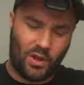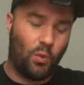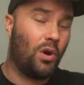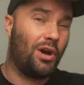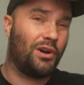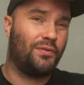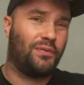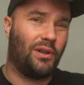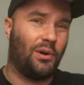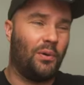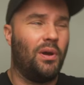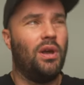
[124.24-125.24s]

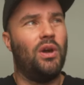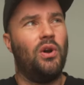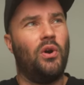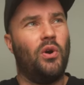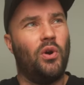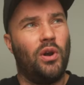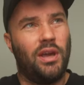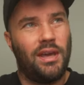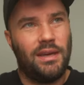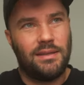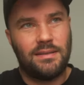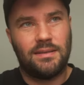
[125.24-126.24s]
workflow.
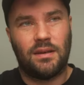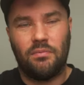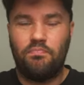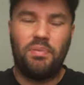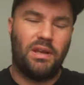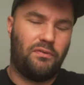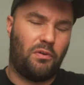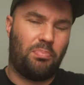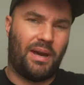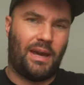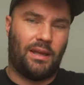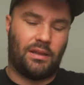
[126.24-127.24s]
It's a bit of a
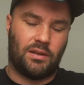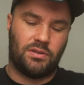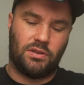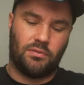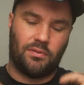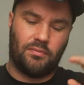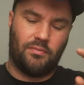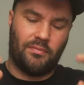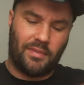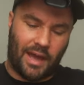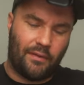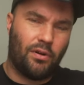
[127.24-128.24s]
pain because you
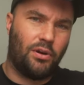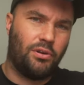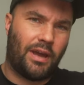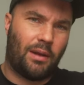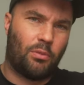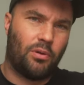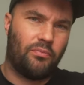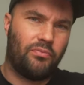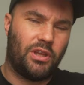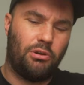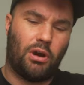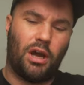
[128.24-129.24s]
have it on your camera,
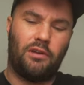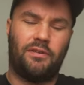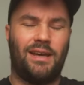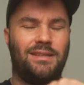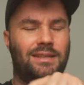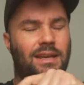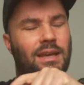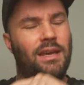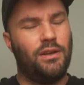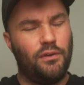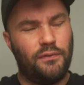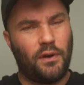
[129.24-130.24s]
then you either edit
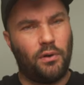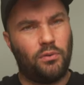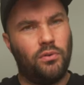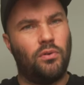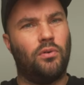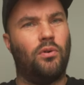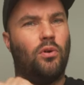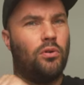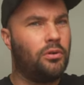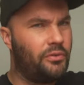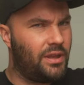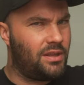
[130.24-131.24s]
in your phone or on the